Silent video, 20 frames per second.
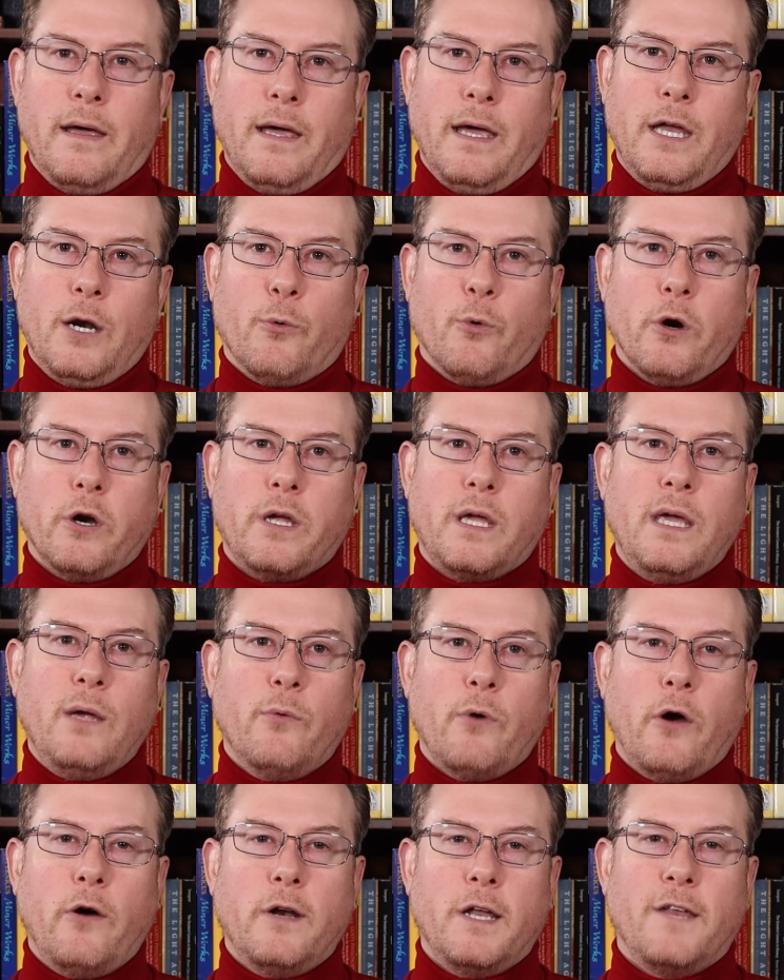In a work he
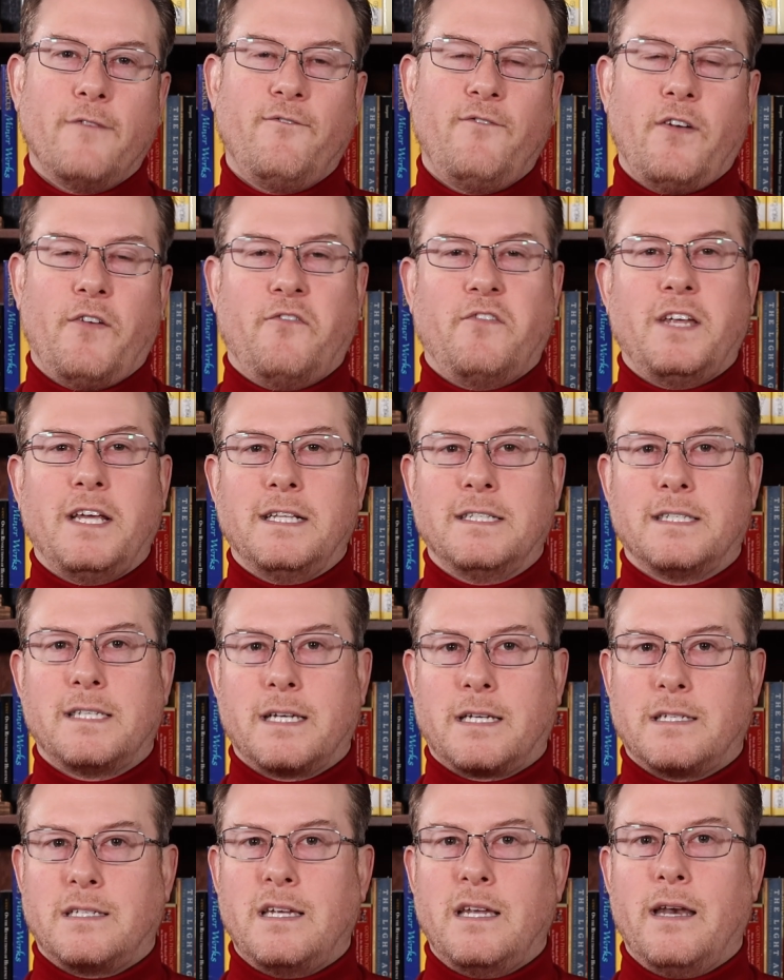wrote in
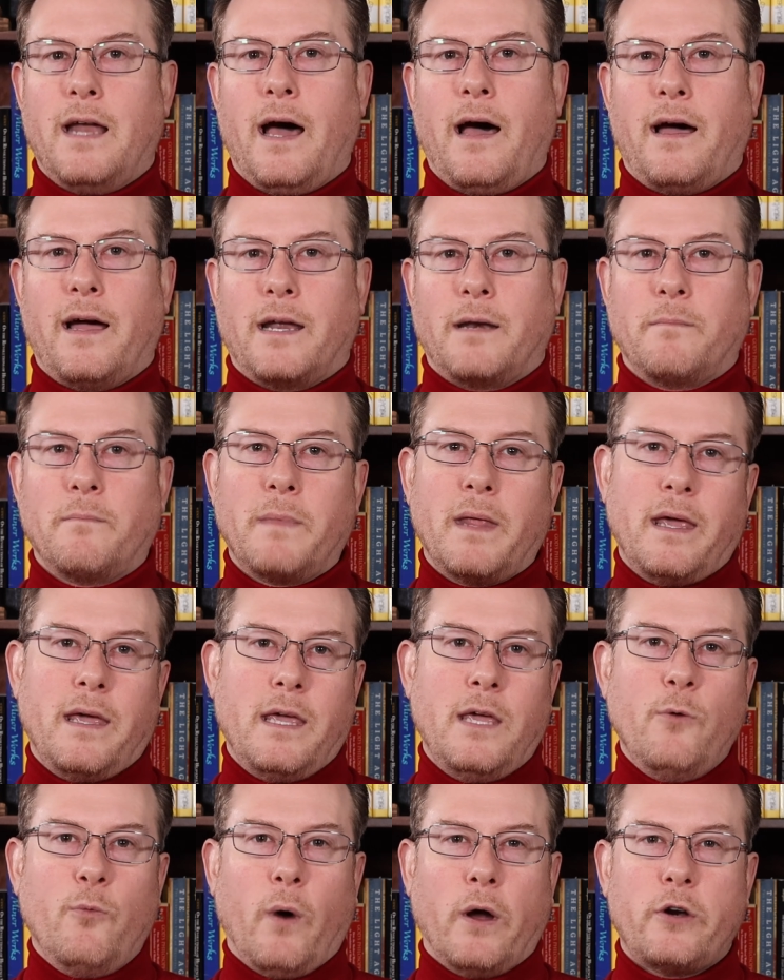1569,
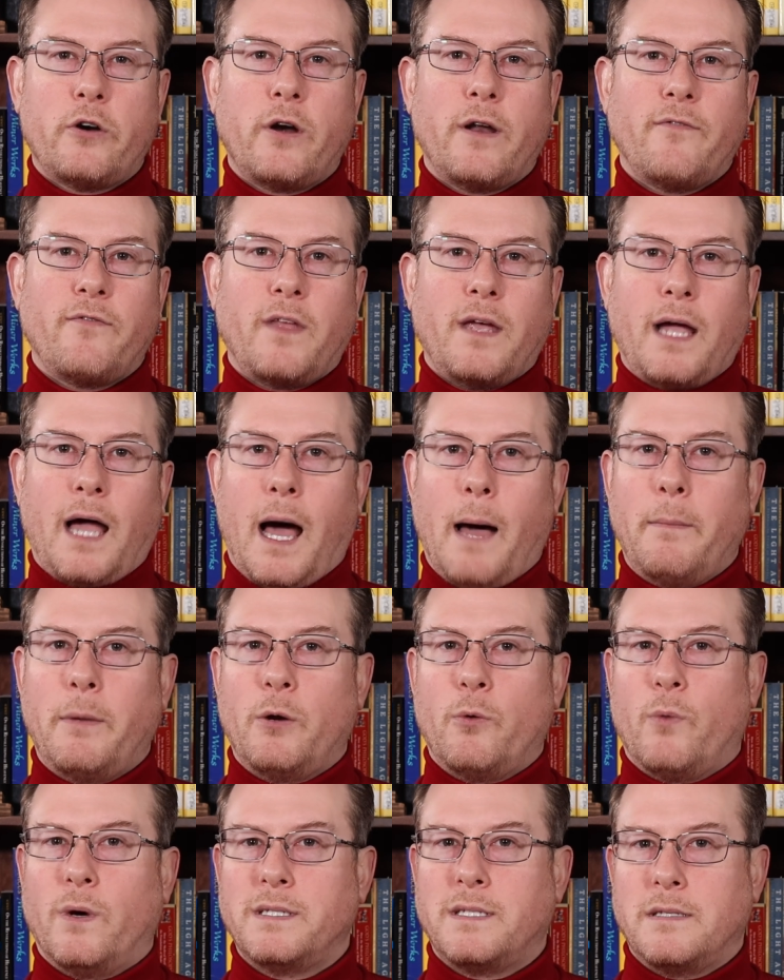he wondered if the
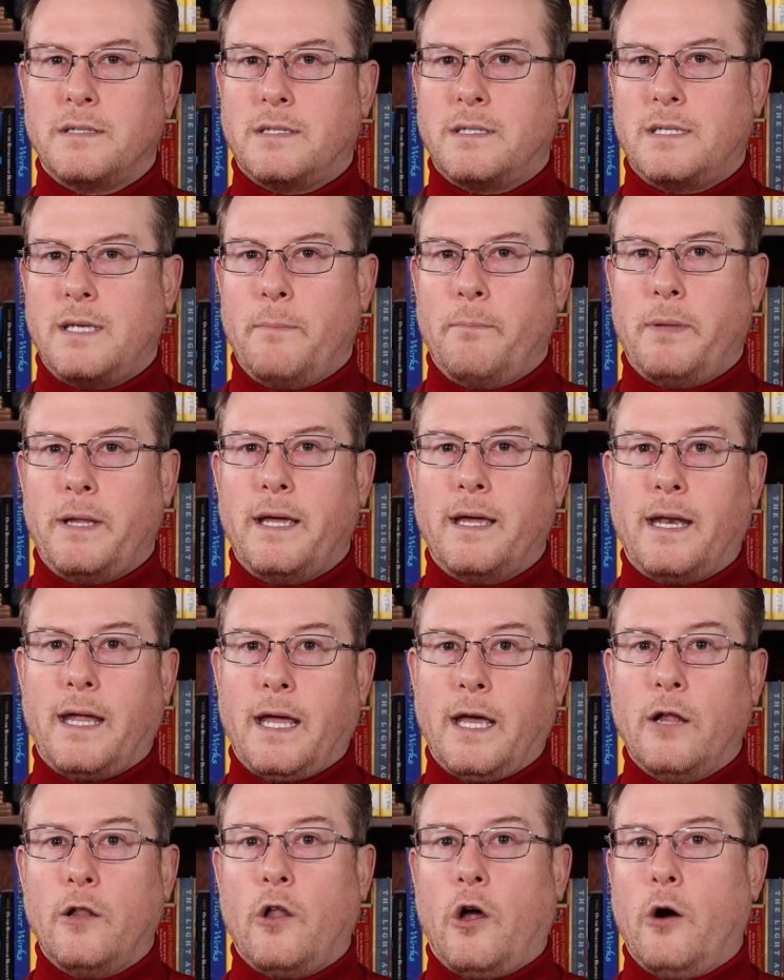comet wasn't simply an
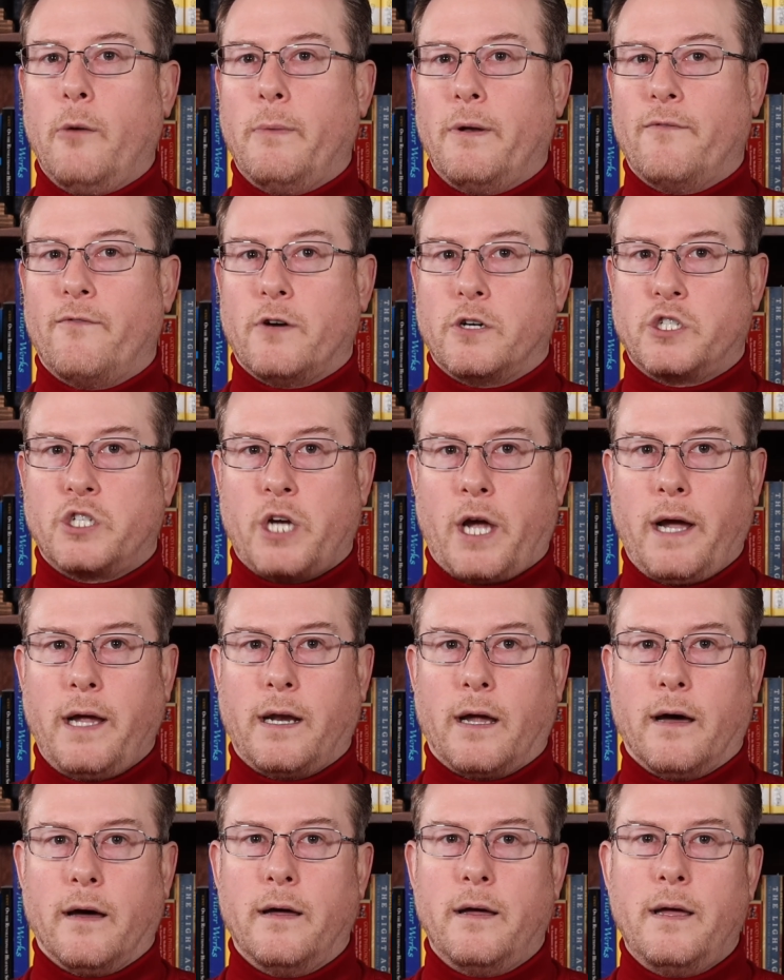ill omen for
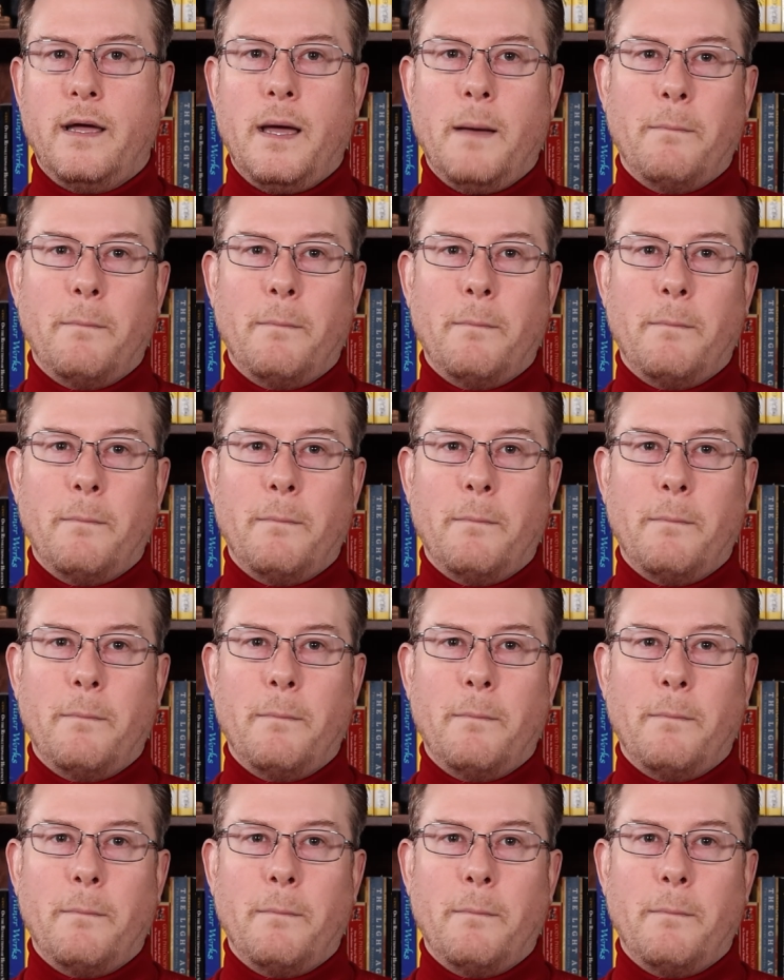China,